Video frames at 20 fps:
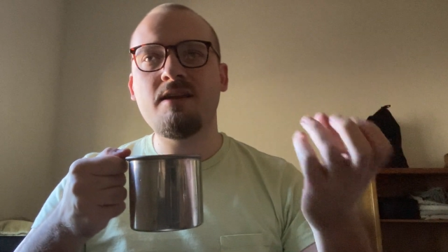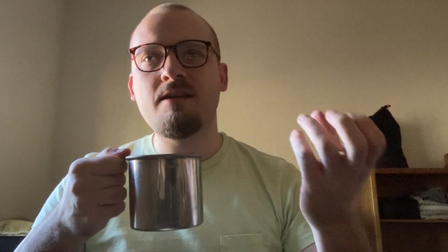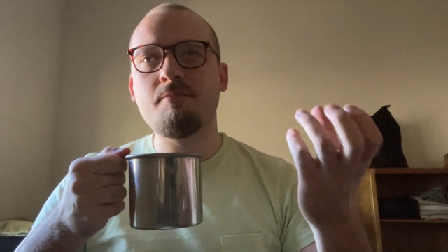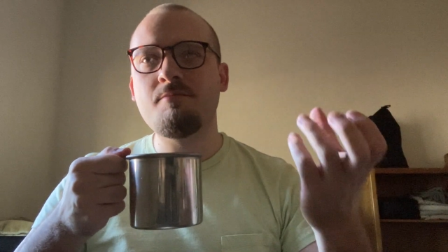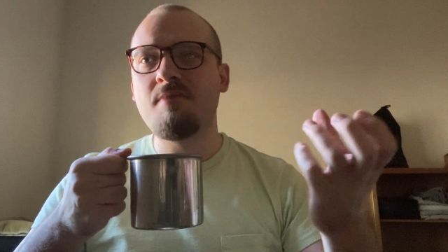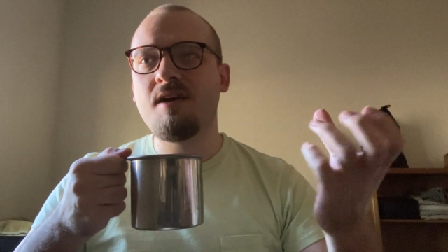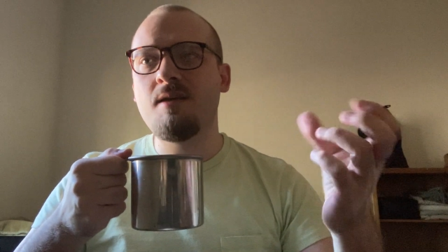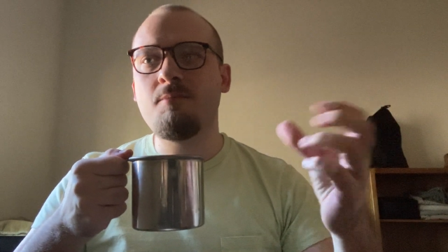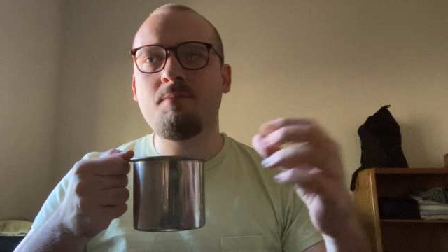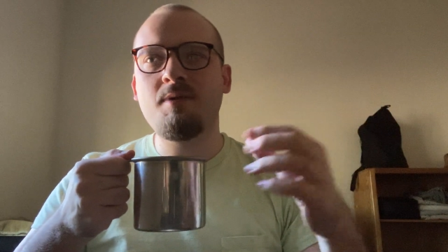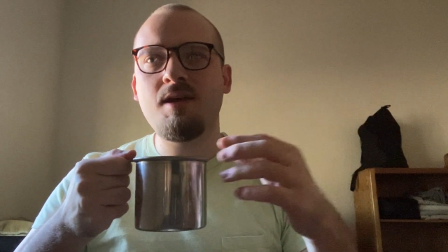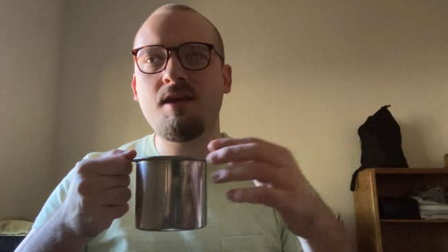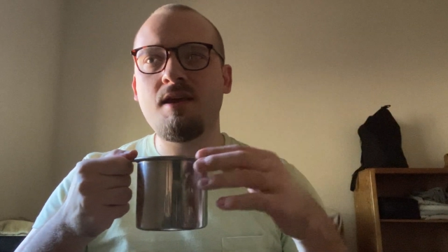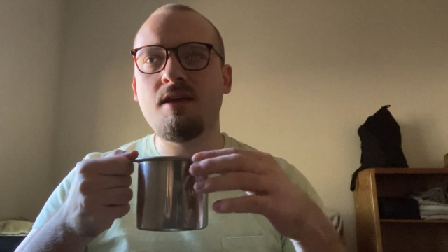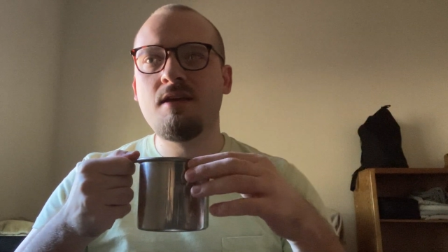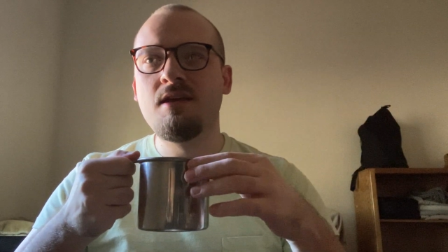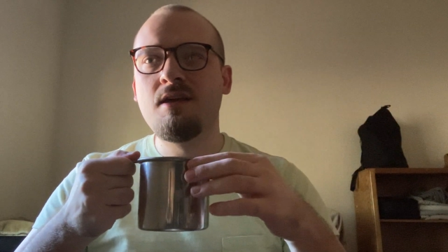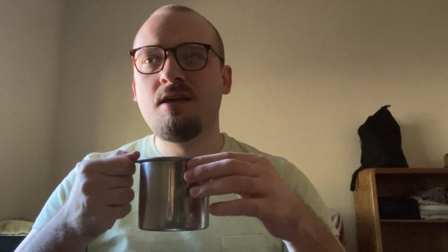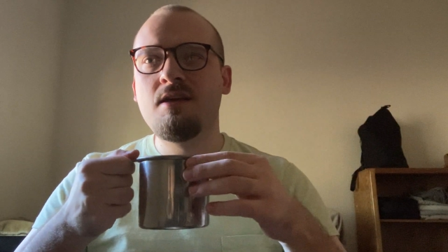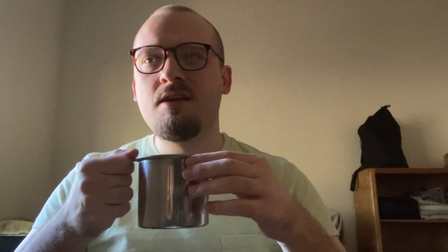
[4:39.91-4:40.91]
it might
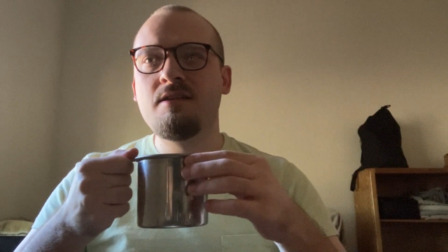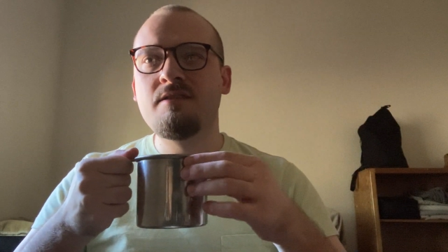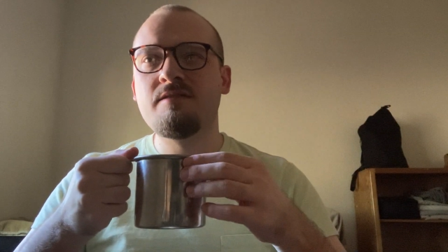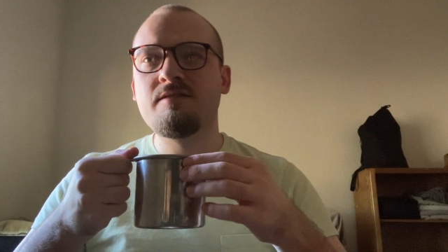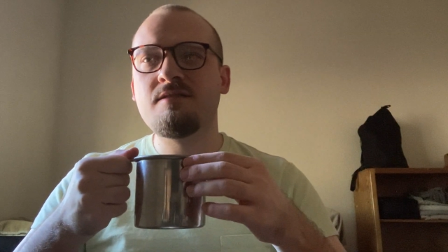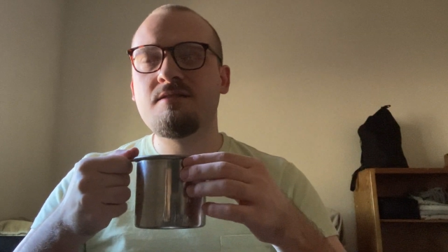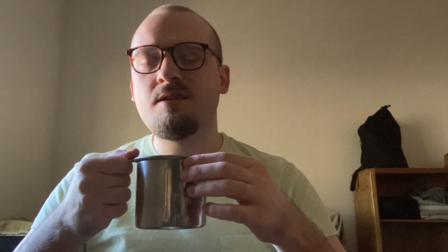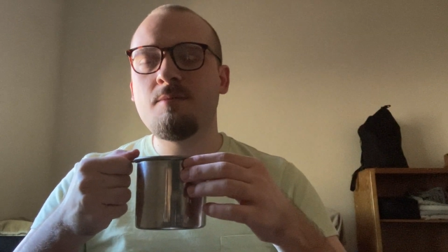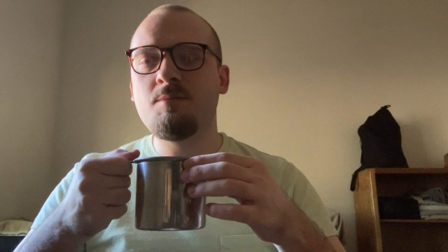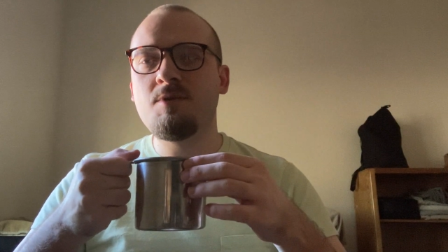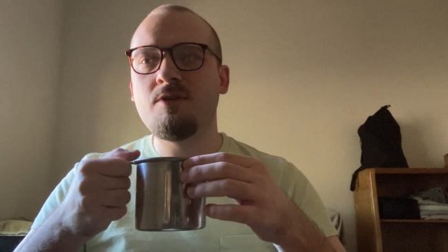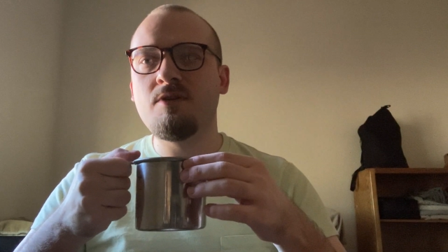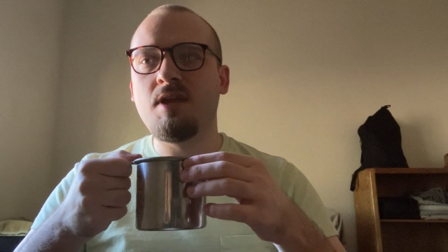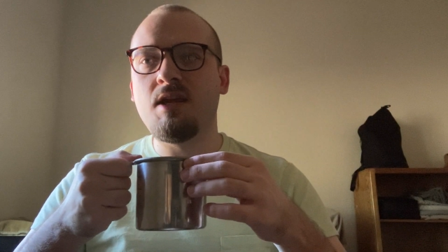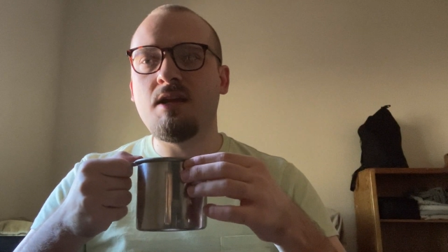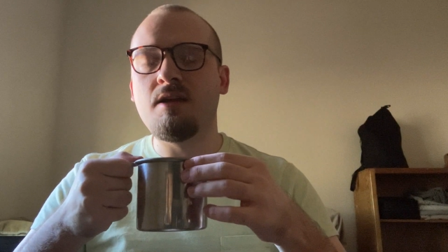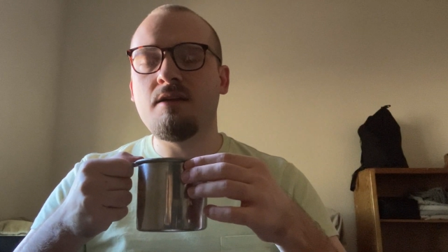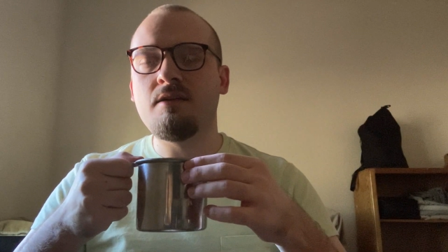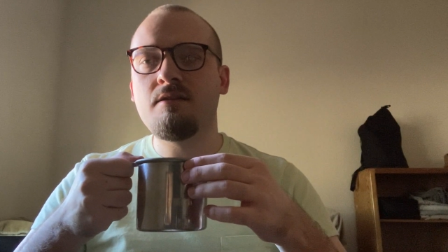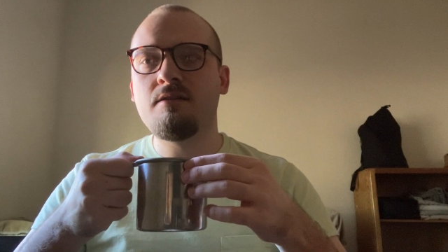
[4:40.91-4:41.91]
be
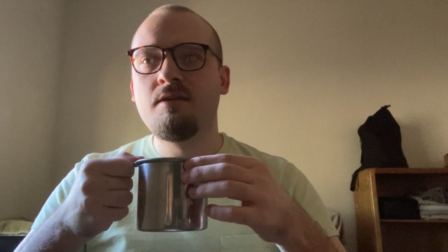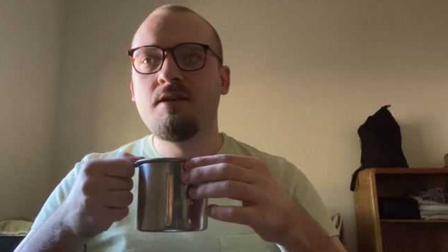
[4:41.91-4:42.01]
stimulated.